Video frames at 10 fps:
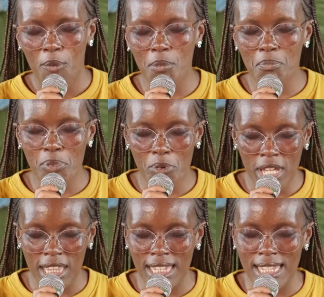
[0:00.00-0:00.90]
We
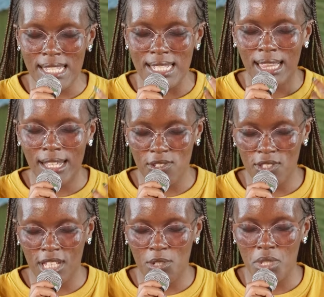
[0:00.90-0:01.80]
pray that this
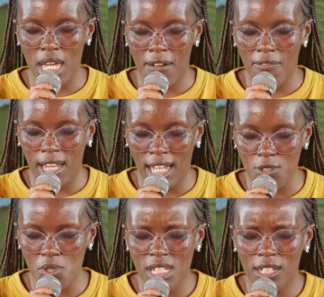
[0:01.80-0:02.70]
lesson that we have
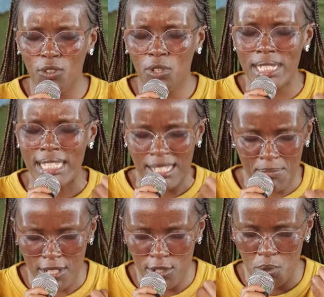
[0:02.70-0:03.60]
learned, we shall not
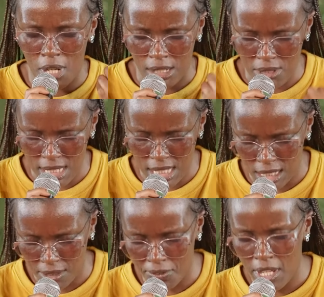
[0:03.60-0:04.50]
keep it to
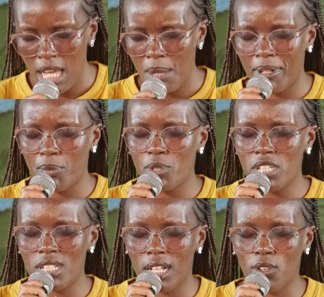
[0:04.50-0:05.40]
ourselves, but we
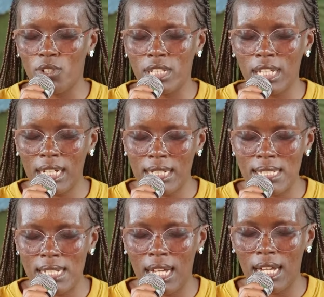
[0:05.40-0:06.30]
shall
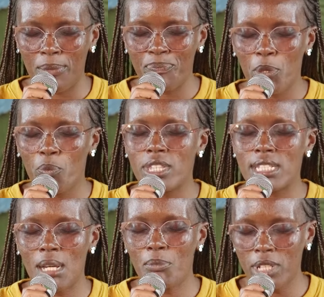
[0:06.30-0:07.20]
connect uh, with
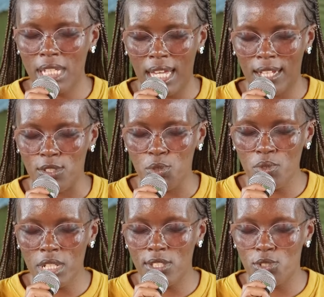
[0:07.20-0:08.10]
somebody else
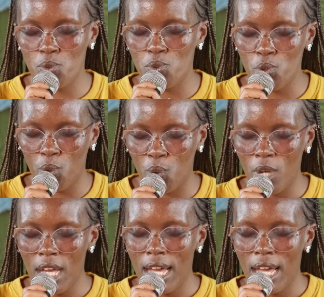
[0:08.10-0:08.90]
who needs to know